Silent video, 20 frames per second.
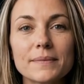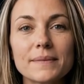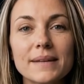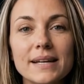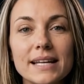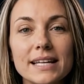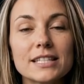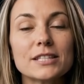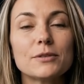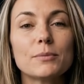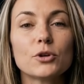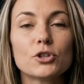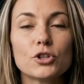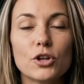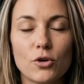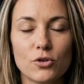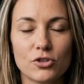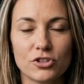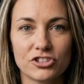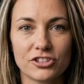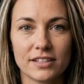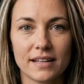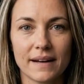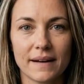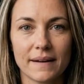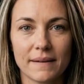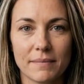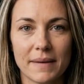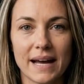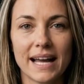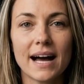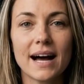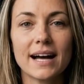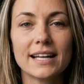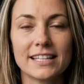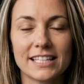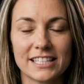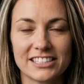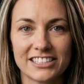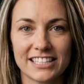It is produced by
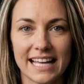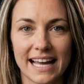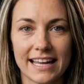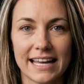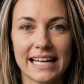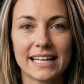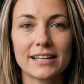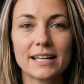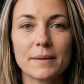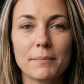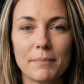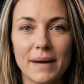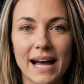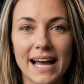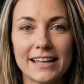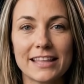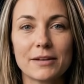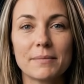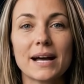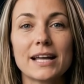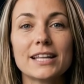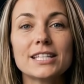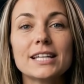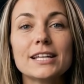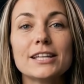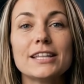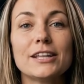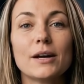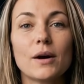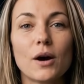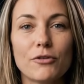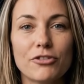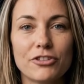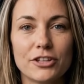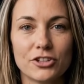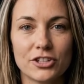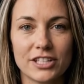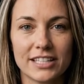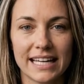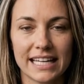understanding the mathematics of the
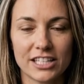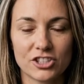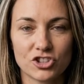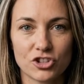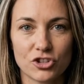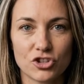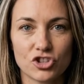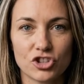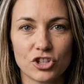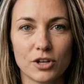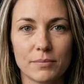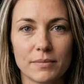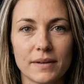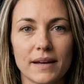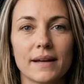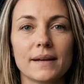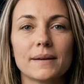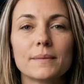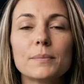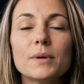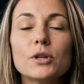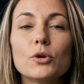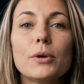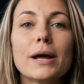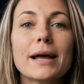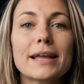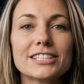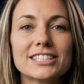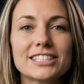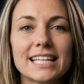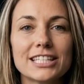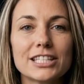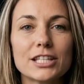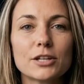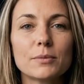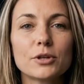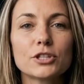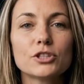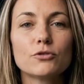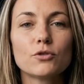relationship between
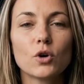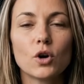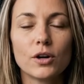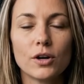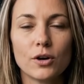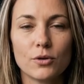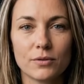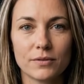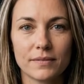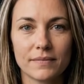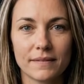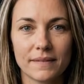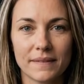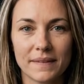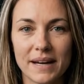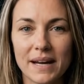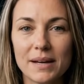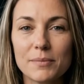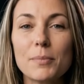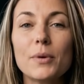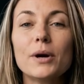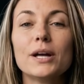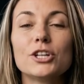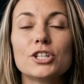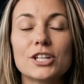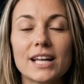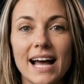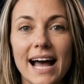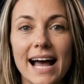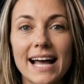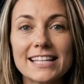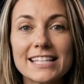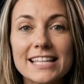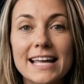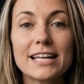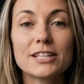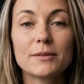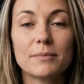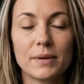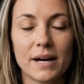settlement volume and bridge
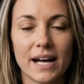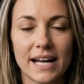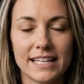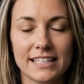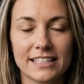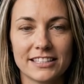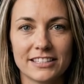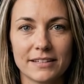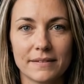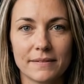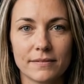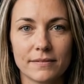asset price,